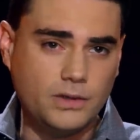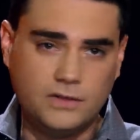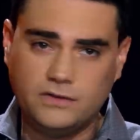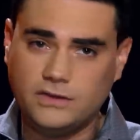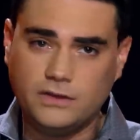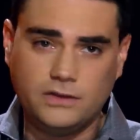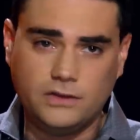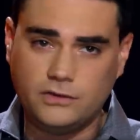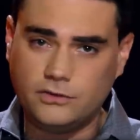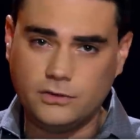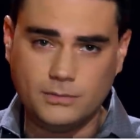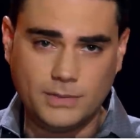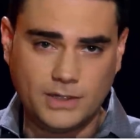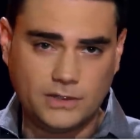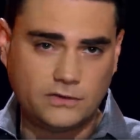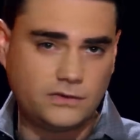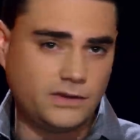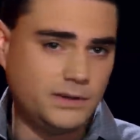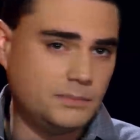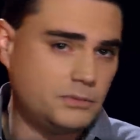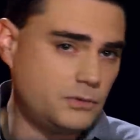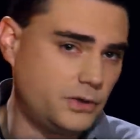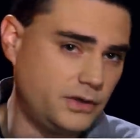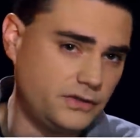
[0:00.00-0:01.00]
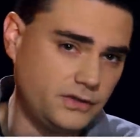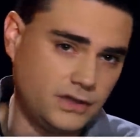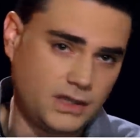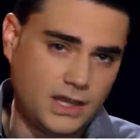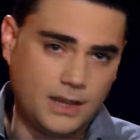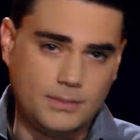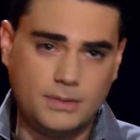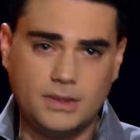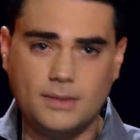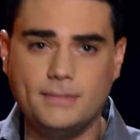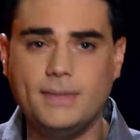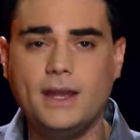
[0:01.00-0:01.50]
We did the two-minute sleep quiz. It
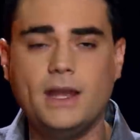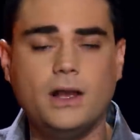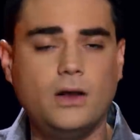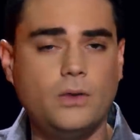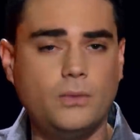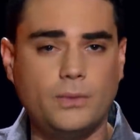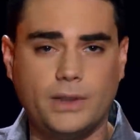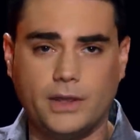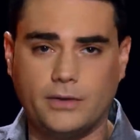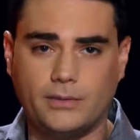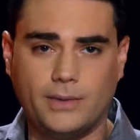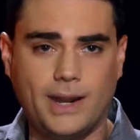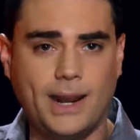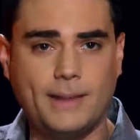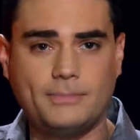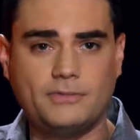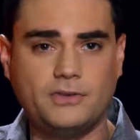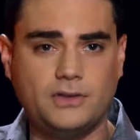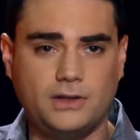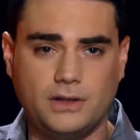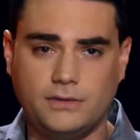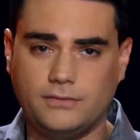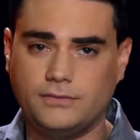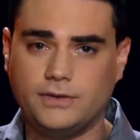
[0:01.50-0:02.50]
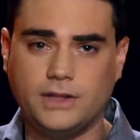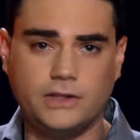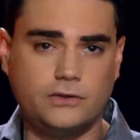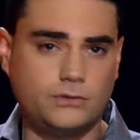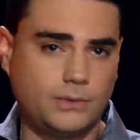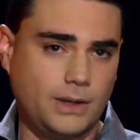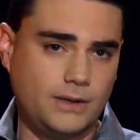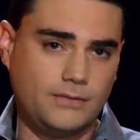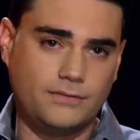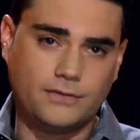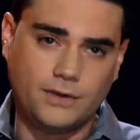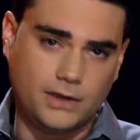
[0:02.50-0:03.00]
came in the mail. We unwrapped it and inflates
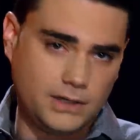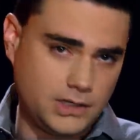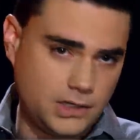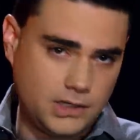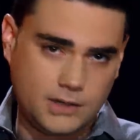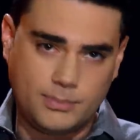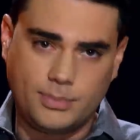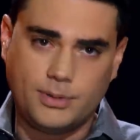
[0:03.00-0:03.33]
right in front of you.